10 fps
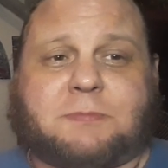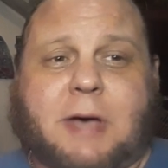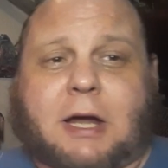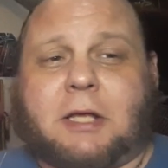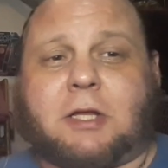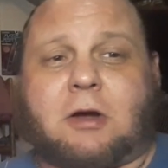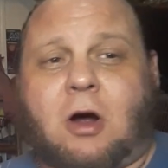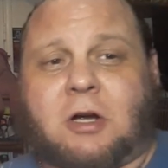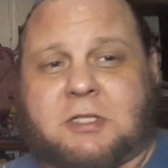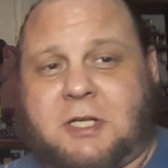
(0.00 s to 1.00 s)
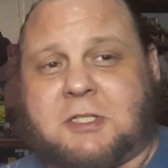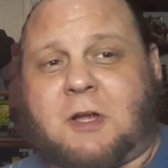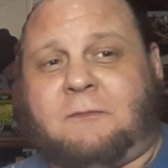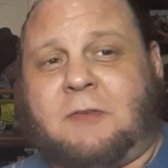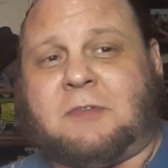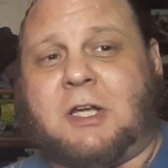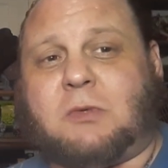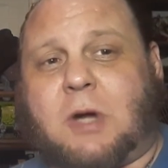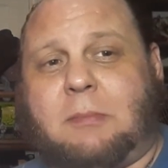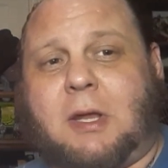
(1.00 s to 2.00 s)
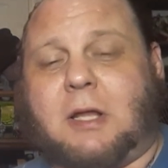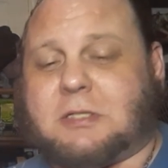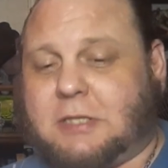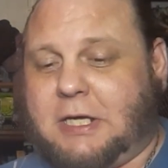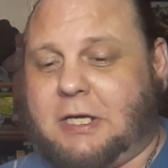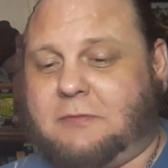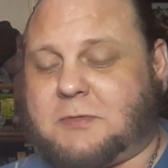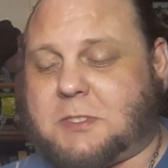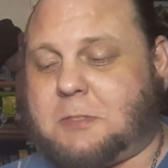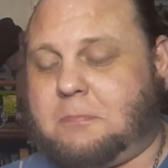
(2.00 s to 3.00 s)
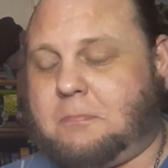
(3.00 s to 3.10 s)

back in the car. Sits there 15, 20 minutes. Leaves.